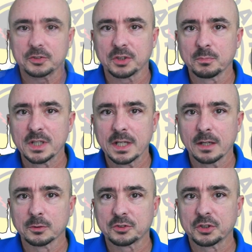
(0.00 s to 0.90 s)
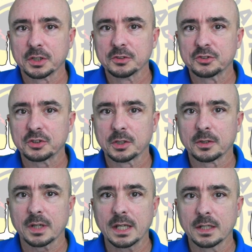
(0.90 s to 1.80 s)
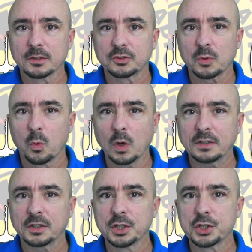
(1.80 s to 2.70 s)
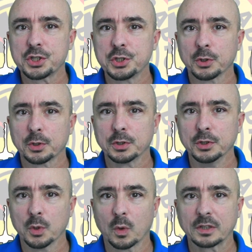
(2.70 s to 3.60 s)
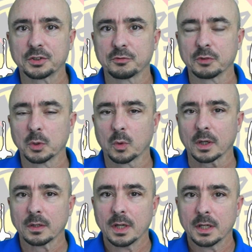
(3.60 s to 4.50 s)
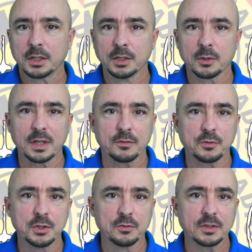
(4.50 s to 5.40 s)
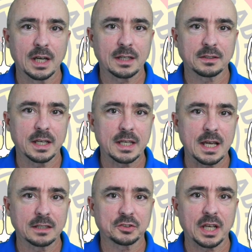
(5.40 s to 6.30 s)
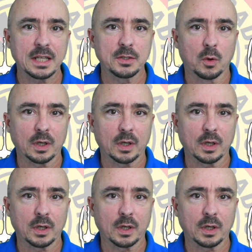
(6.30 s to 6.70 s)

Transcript: Something else to consider is, what is your noise floor? You know, if you've got a S eight